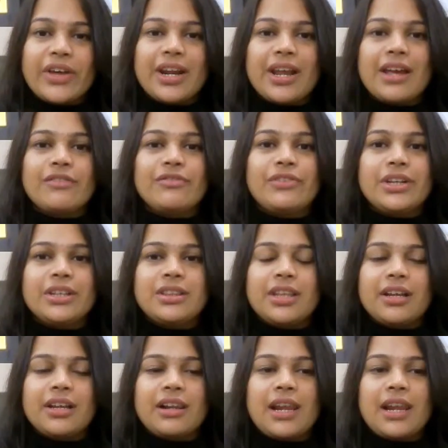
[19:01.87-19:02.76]
for
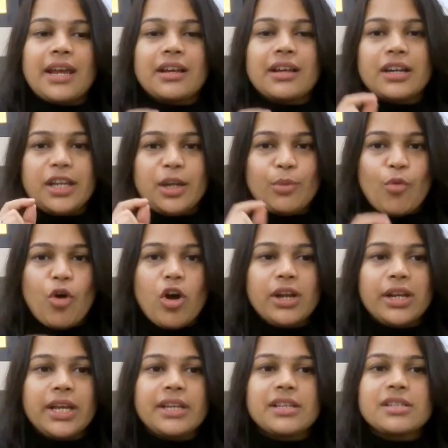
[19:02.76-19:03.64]
everything like
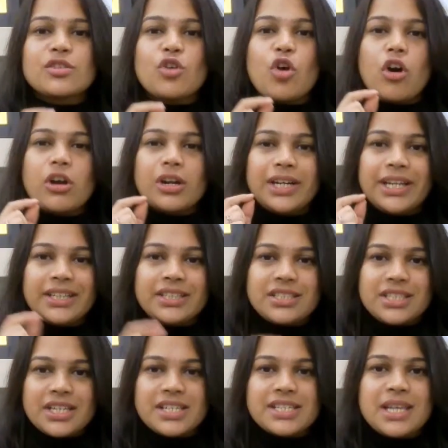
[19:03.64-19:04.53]
mnemonics or
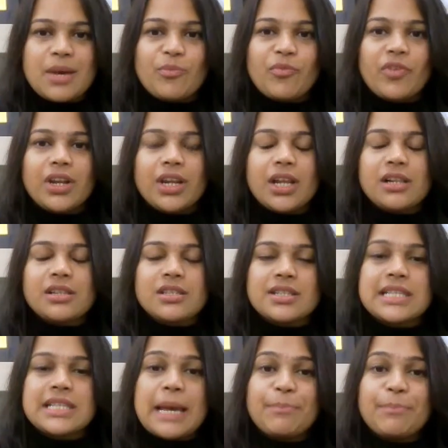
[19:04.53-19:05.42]
teaching someone
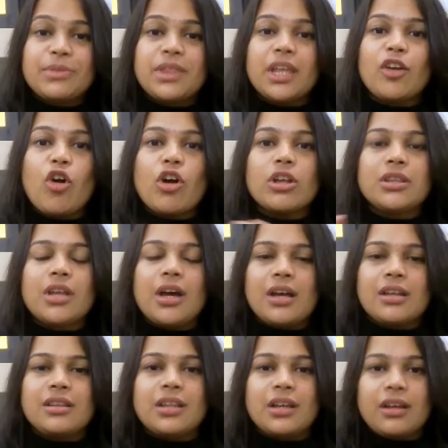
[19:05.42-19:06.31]
else something or the
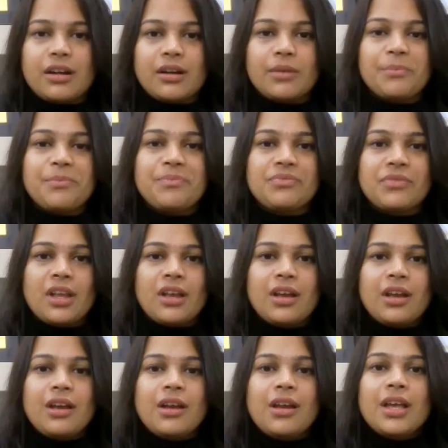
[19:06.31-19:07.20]
other.
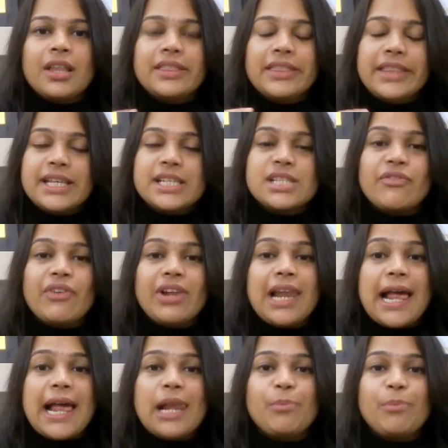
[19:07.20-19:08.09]
This
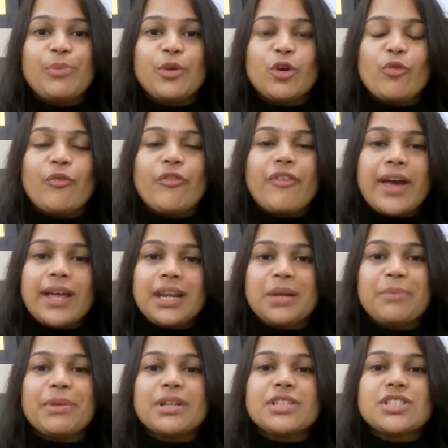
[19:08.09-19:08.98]
will help you
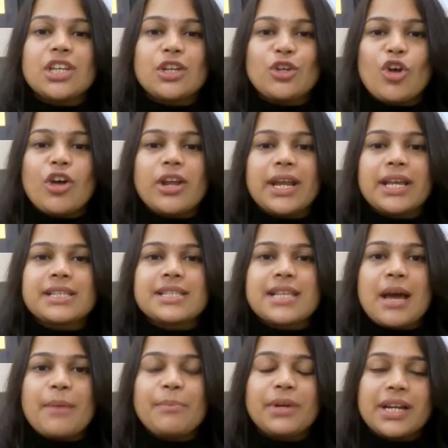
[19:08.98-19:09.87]
very much in your
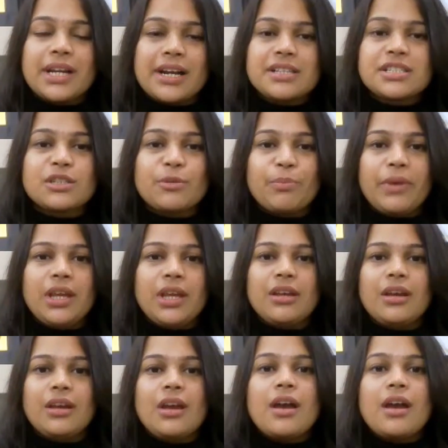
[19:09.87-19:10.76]
exam. Trust
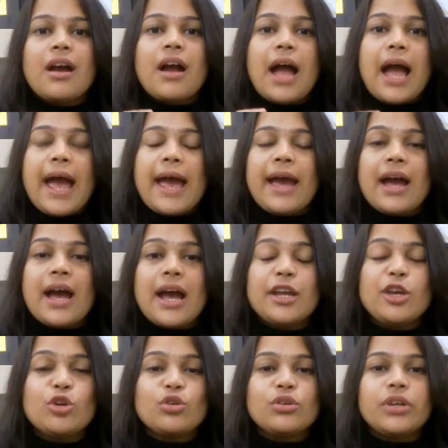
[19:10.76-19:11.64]
me,
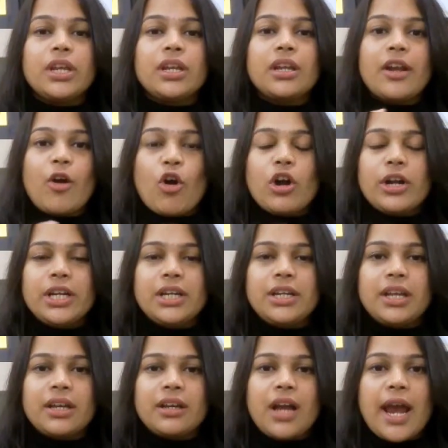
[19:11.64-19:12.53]
I in
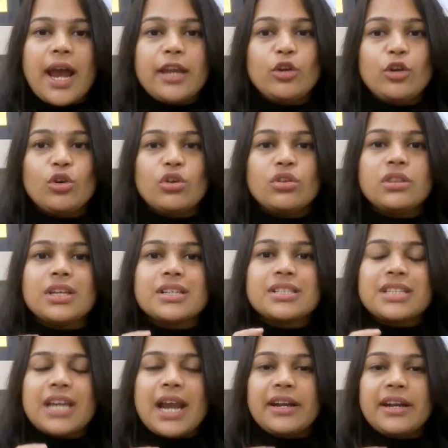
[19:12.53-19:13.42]
auditing, I know the
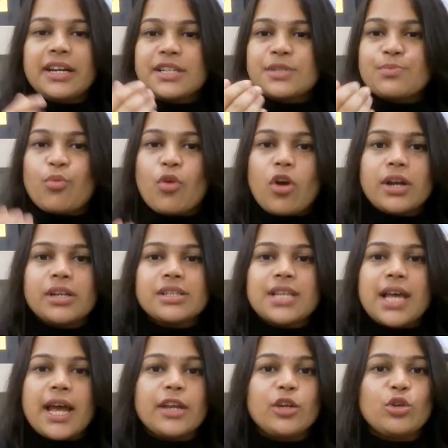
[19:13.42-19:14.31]
standards
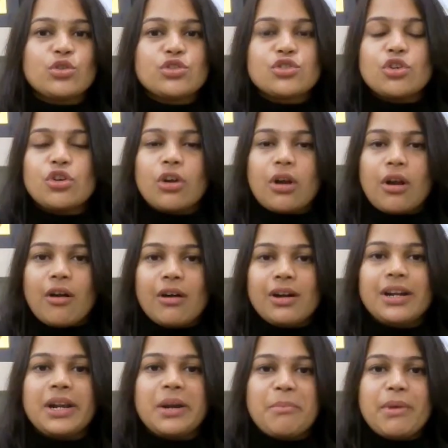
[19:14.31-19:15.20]
points I used to
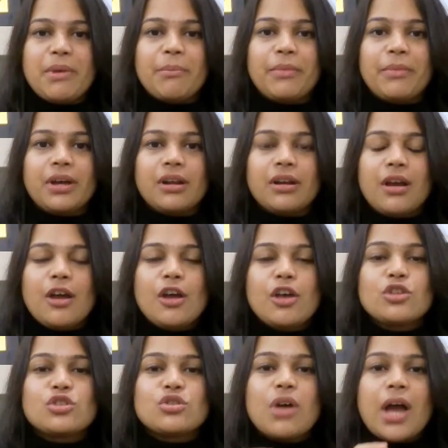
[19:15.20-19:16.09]
not remember.
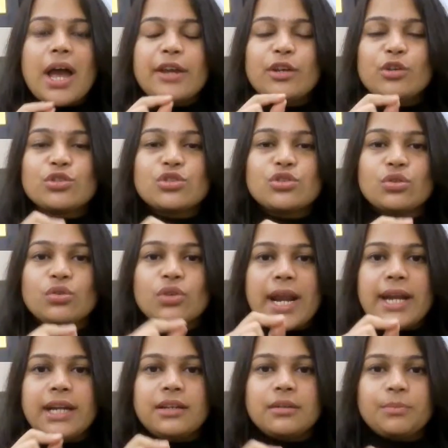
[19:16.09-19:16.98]
So I used to
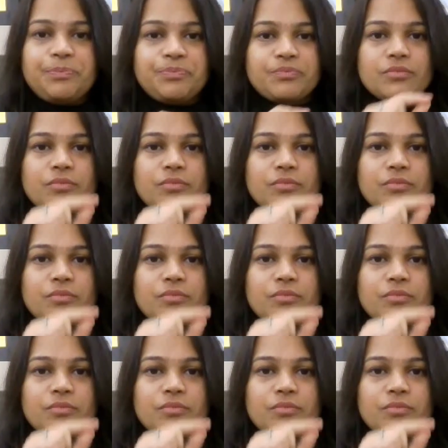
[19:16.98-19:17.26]
write